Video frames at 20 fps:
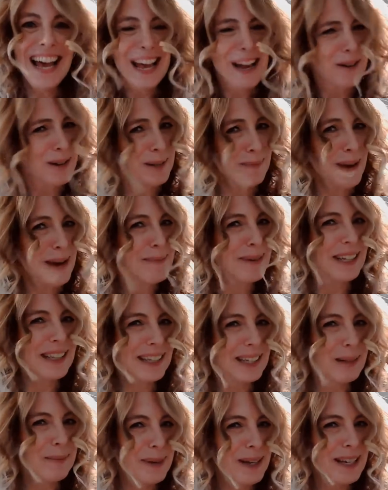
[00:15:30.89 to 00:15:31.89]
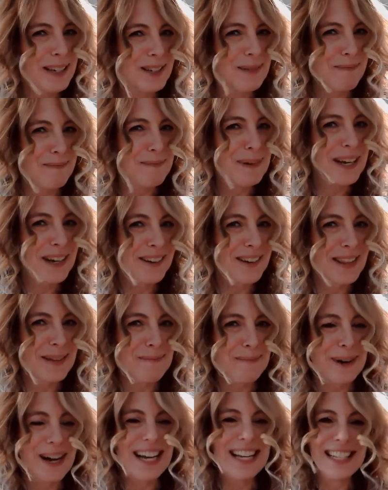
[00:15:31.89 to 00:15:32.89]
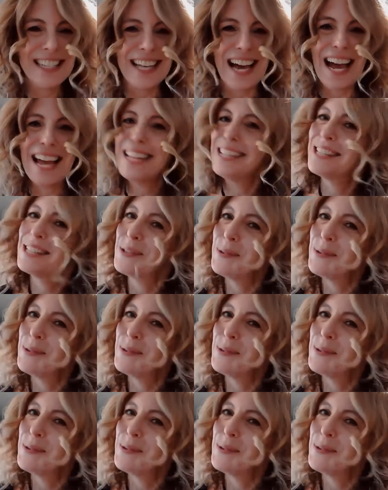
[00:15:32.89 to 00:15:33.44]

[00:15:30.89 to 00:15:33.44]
It was maybe a little bit bigger than bite size.